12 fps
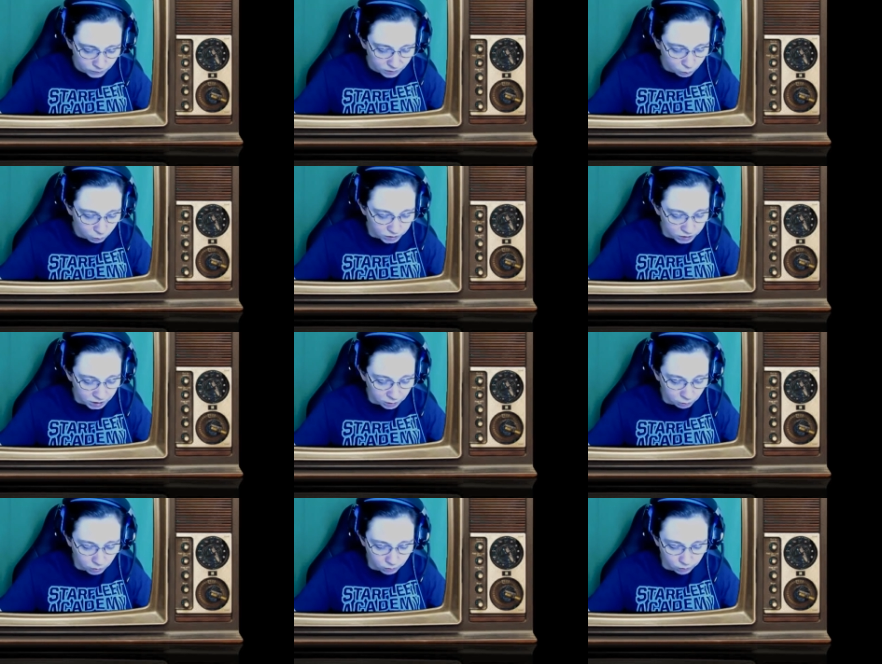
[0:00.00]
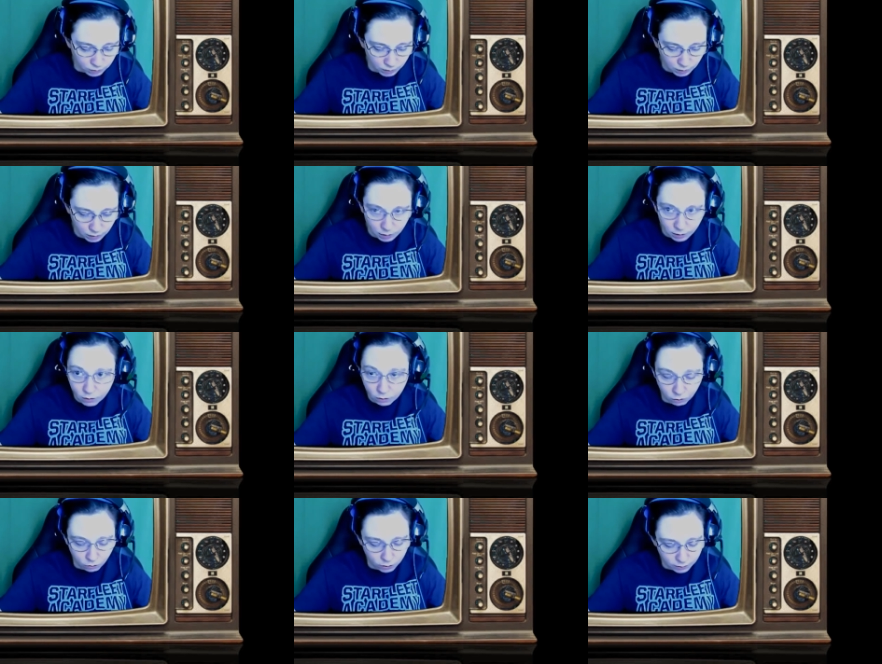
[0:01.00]
When she awoke,
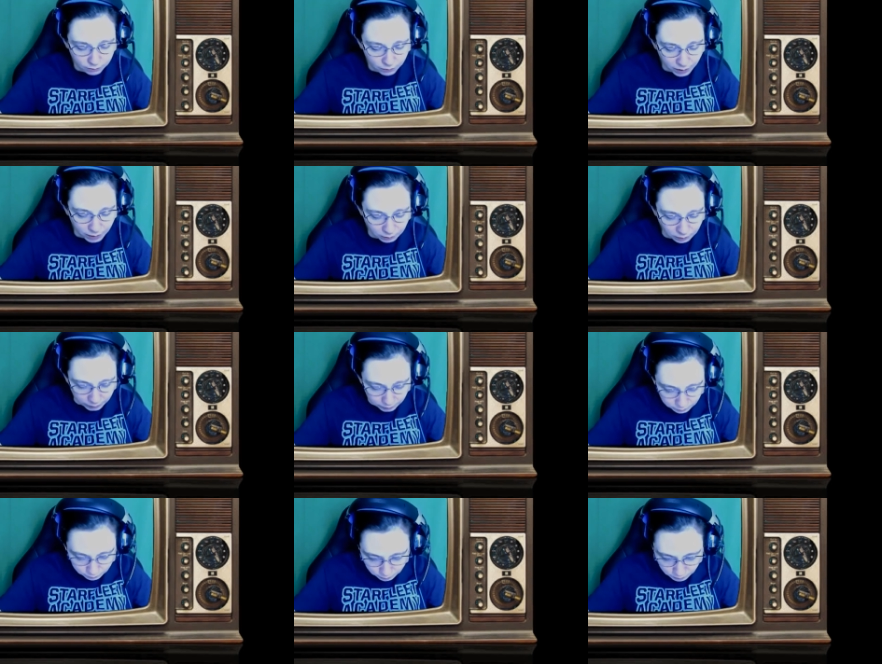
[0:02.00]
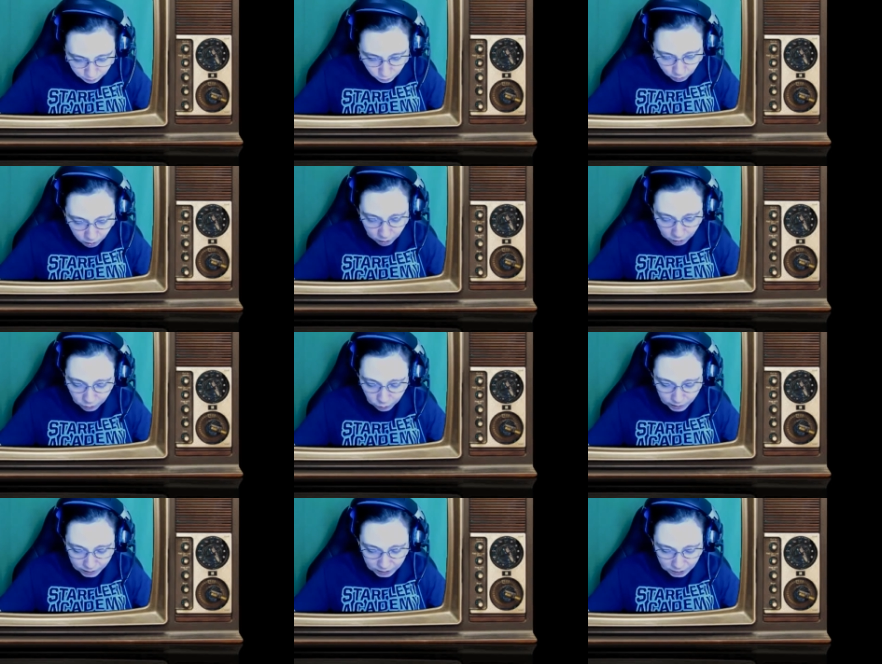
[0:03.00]
Lorca finally got her
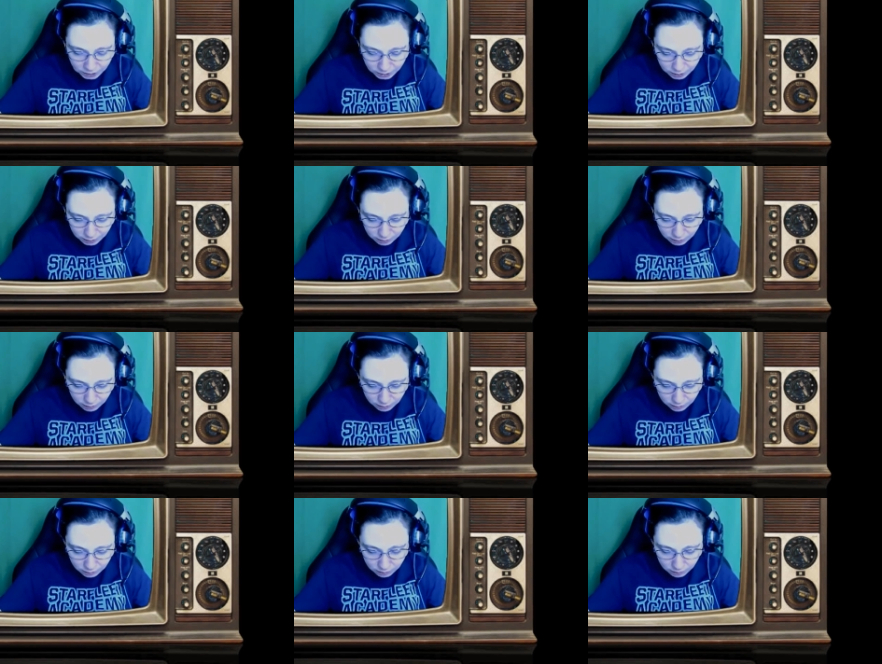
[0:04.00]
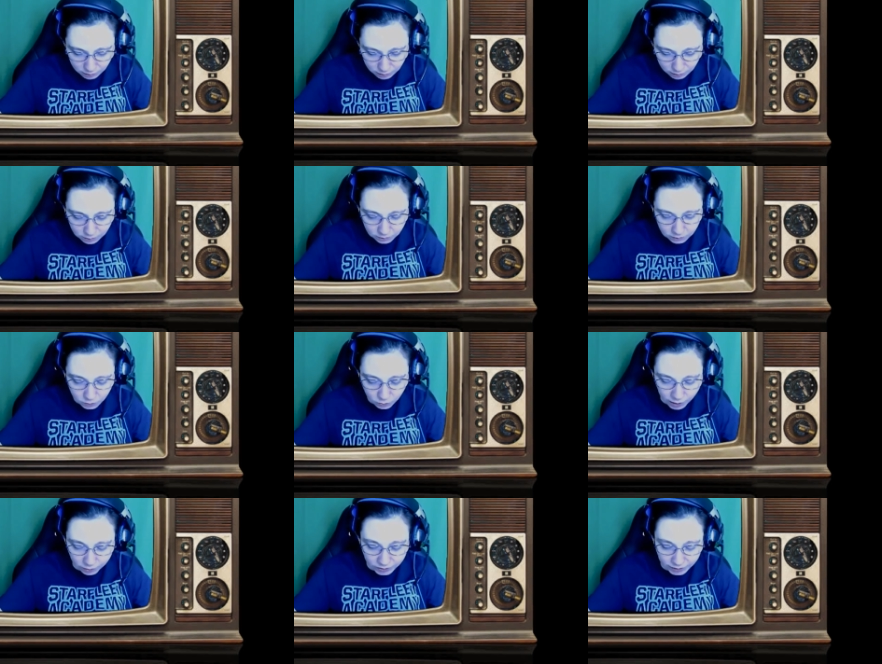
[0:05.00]
wish.
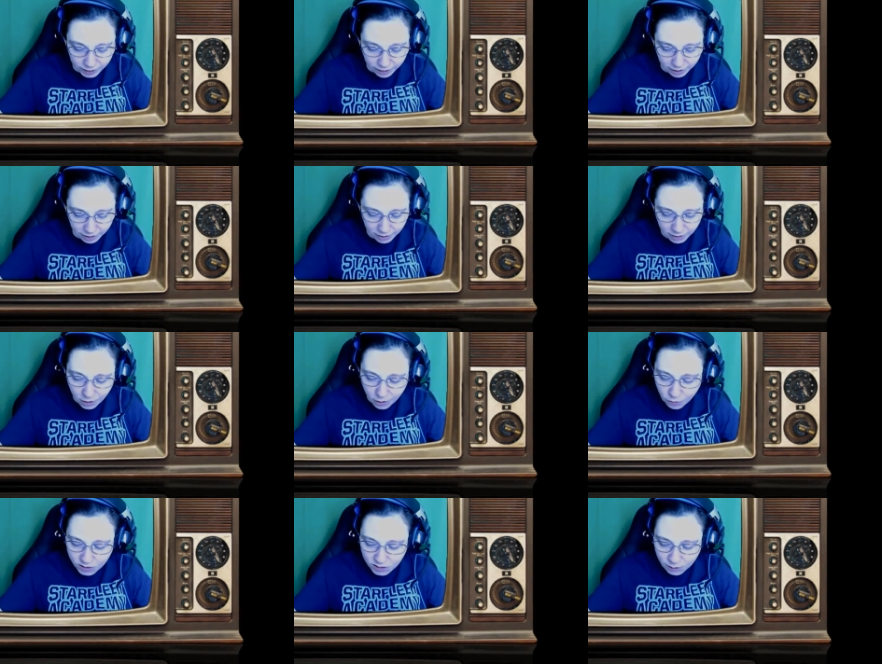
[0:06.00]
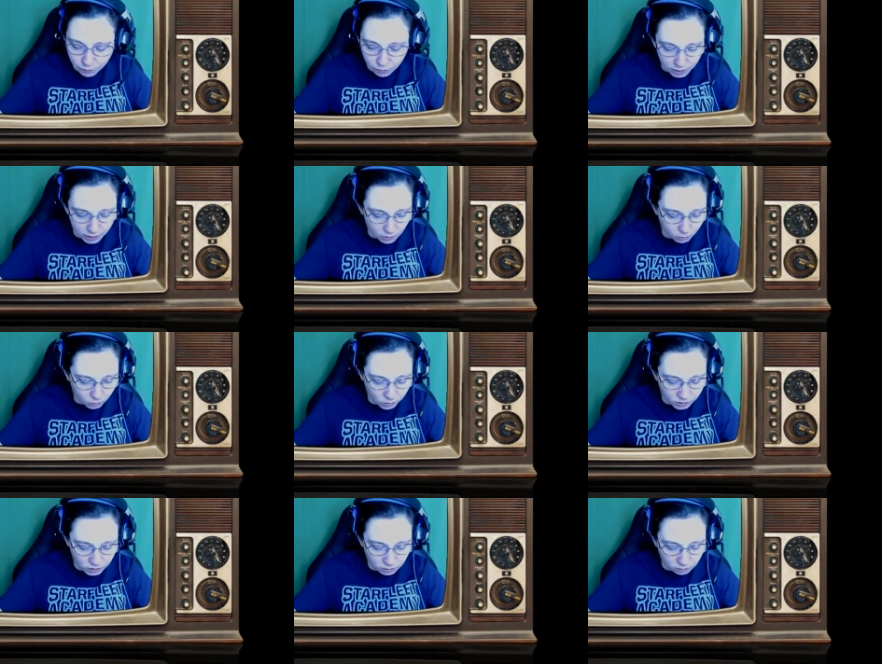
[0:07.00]
Surrounding her was a bright
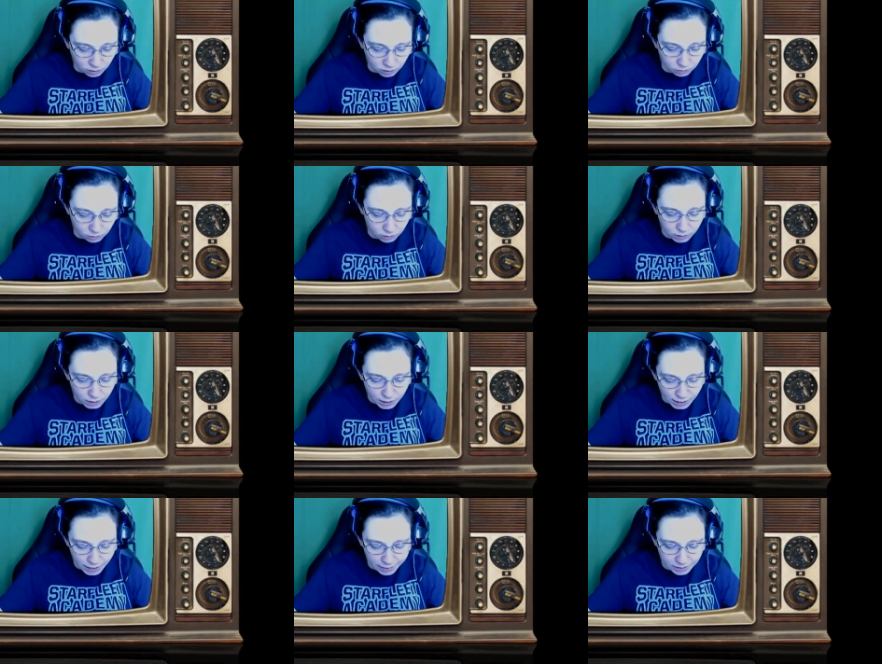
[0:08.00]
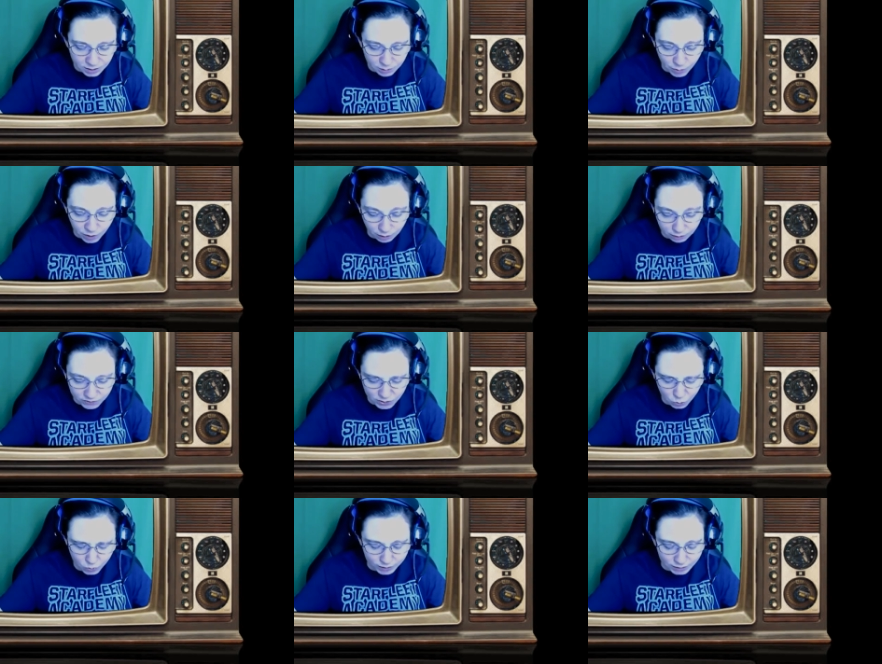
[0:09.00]
orange glow and the smell of
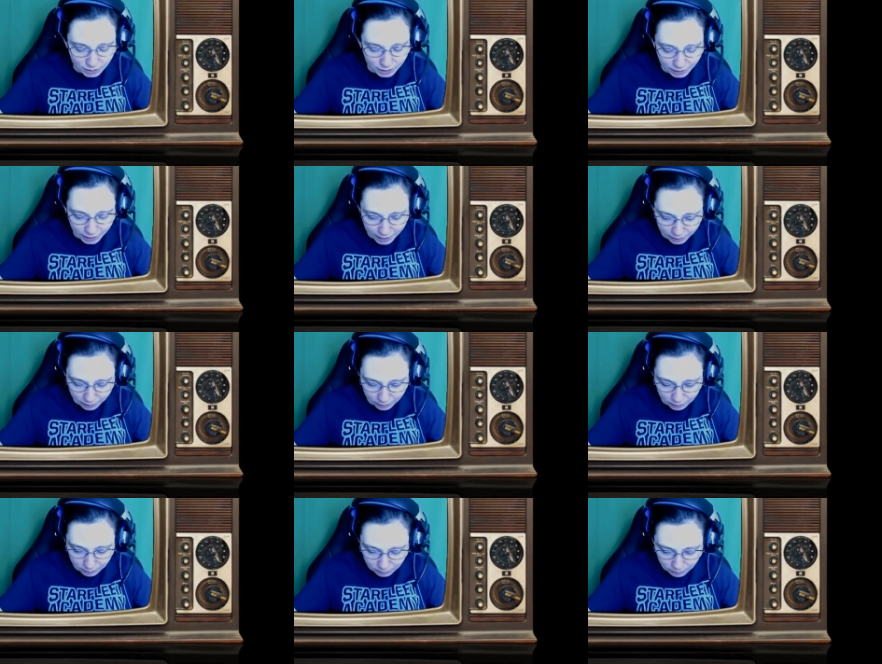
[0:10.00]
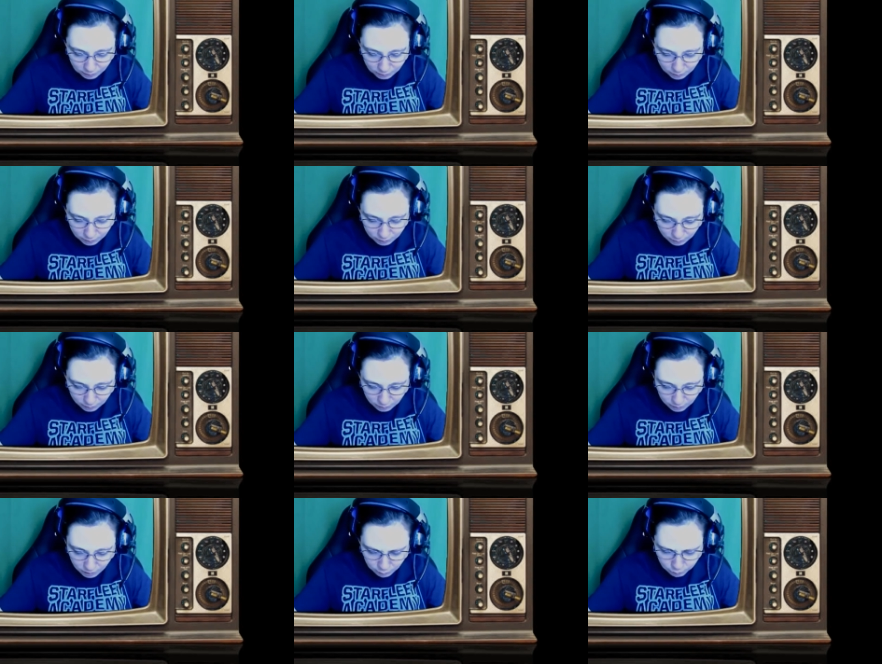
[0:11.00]
sweets in the air.
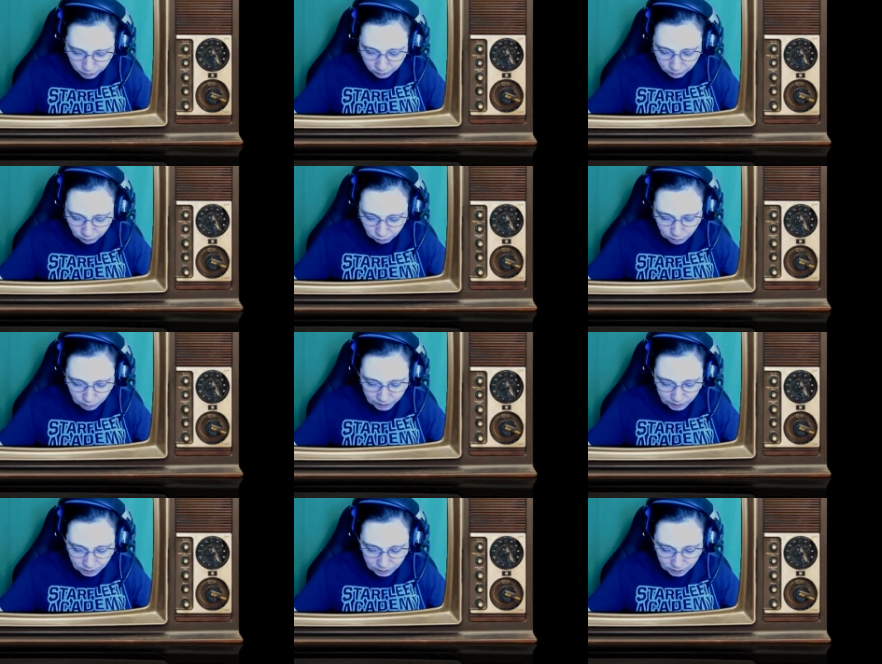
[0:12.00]
A beautiful woman